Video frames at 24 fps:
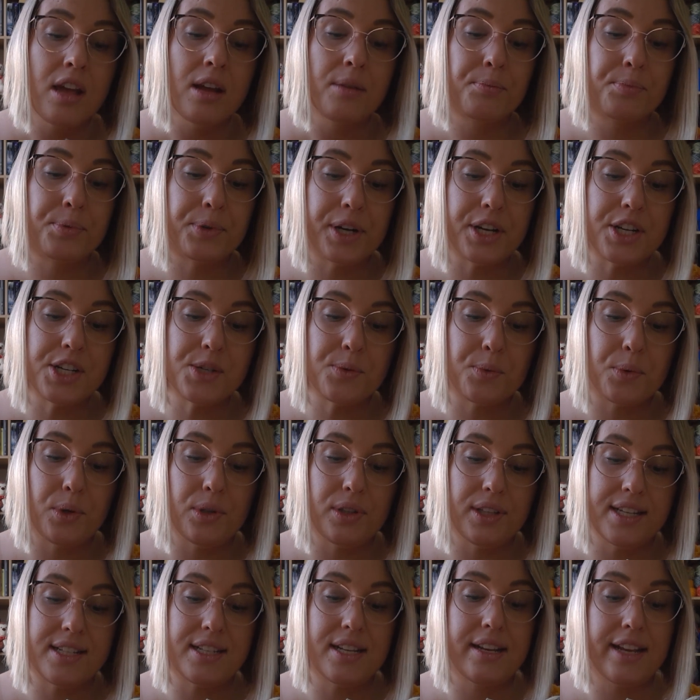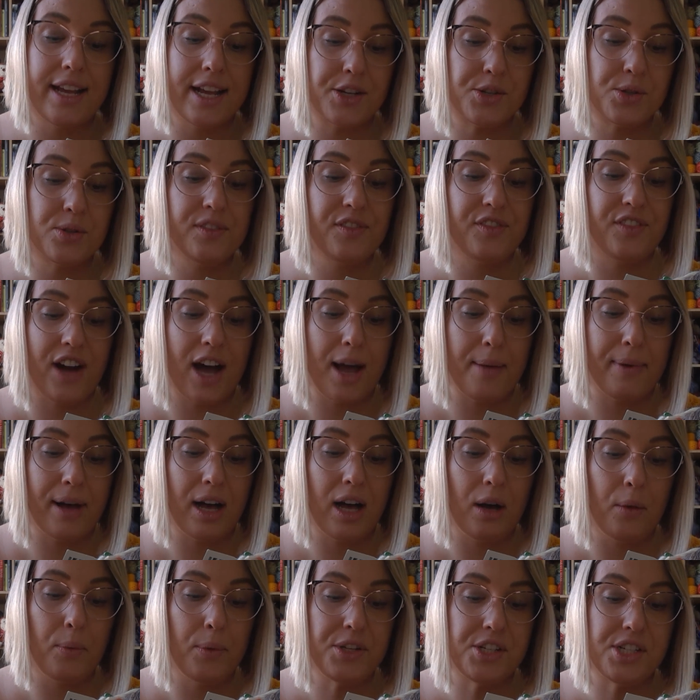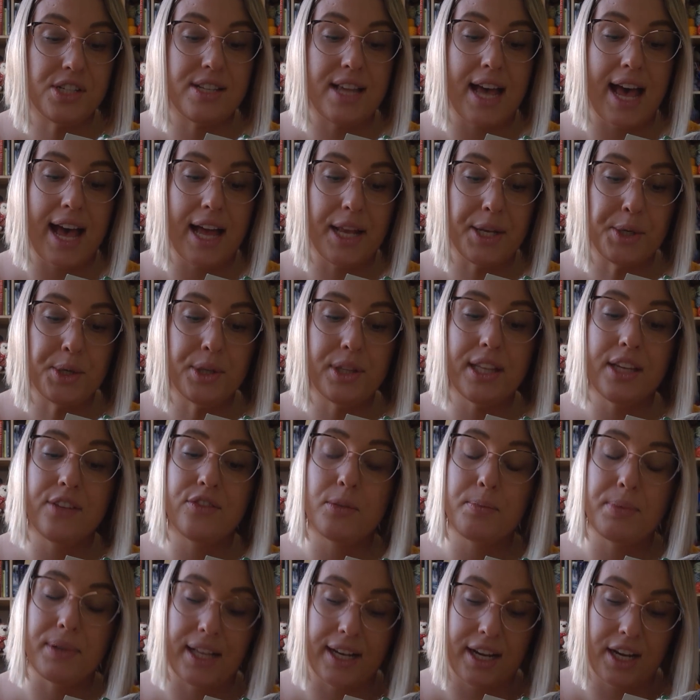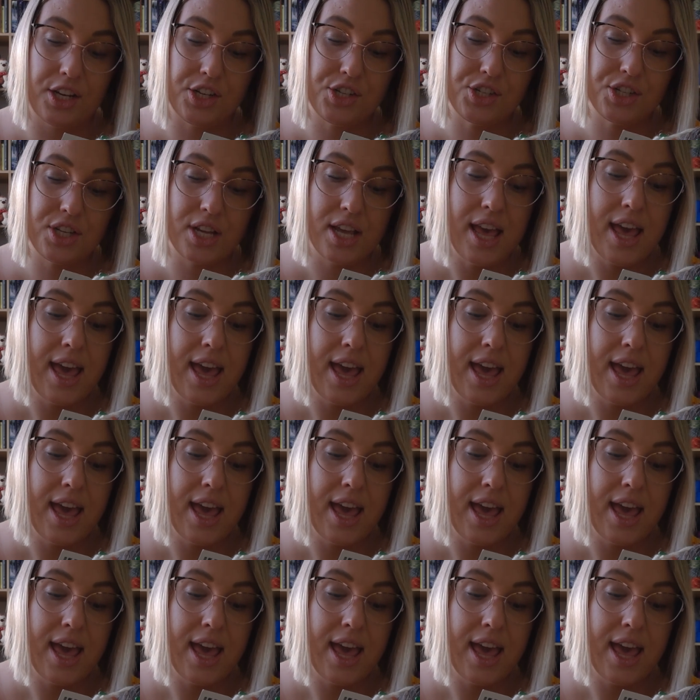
British wool is a natural fibre which is annually replenished,